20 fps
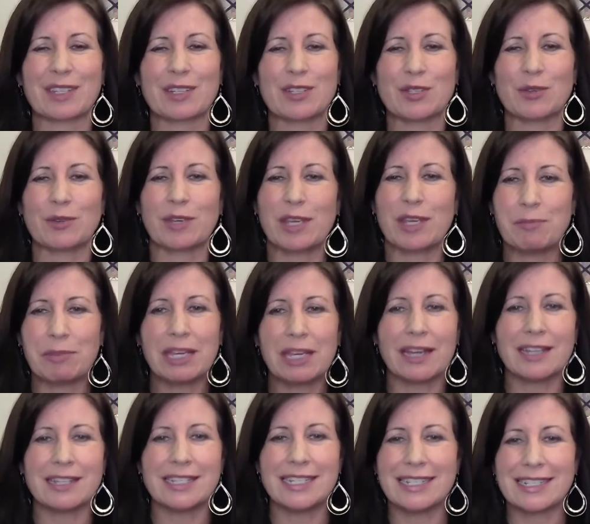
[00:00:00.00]
So keep the
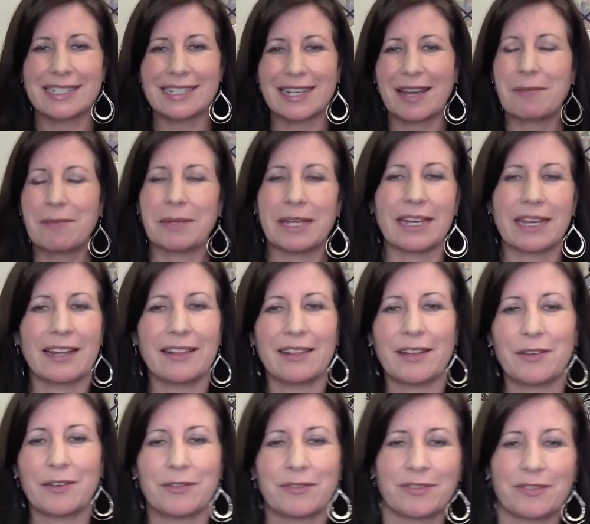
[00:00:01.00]
ideas coming. I
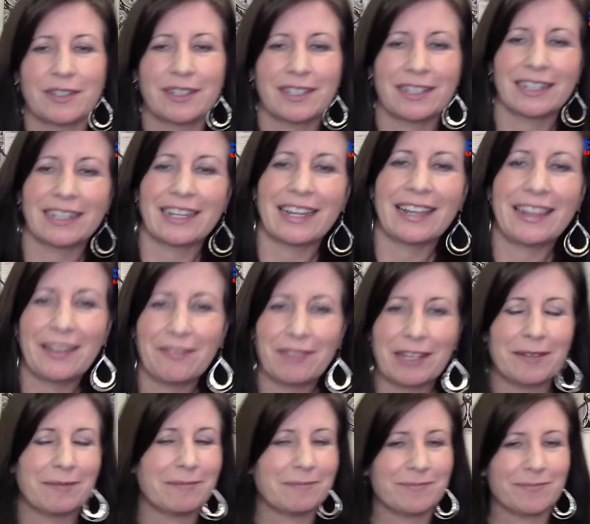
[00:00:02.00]
love
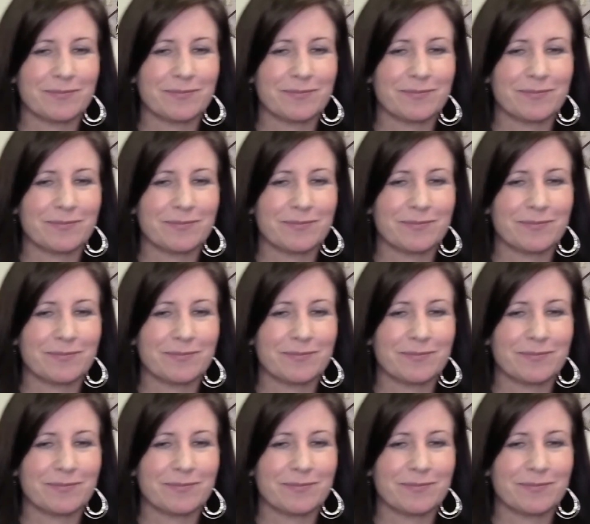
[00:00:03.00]
it.